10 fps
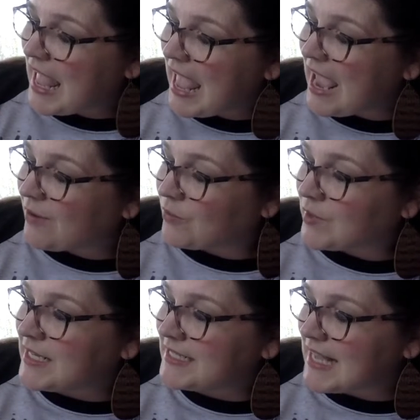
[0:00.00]
At
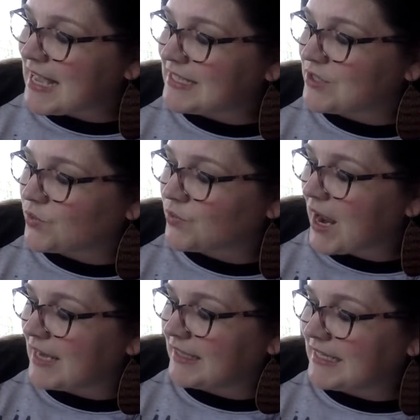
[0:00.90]
recess,
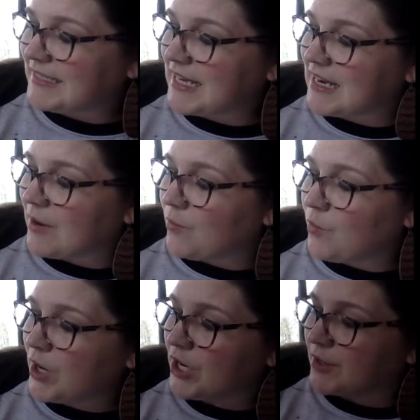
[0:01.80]
Riley dug up
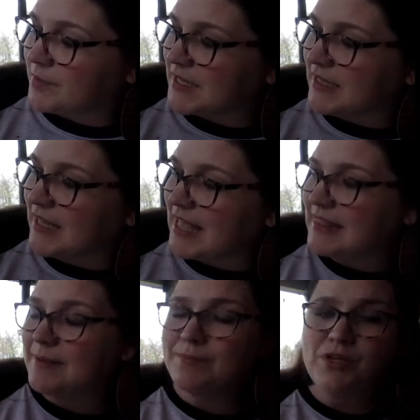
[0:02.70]
worms and let
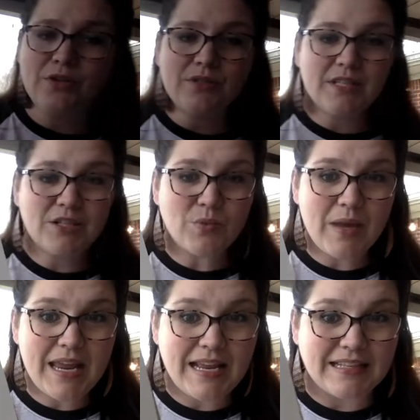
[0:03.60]
them use the
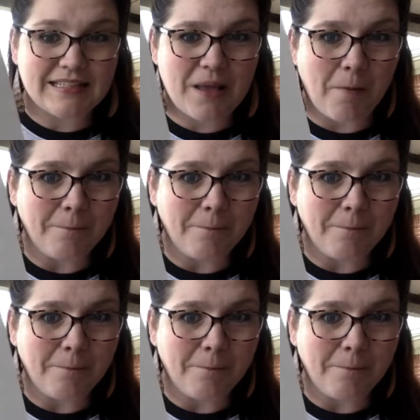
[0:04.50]
swings.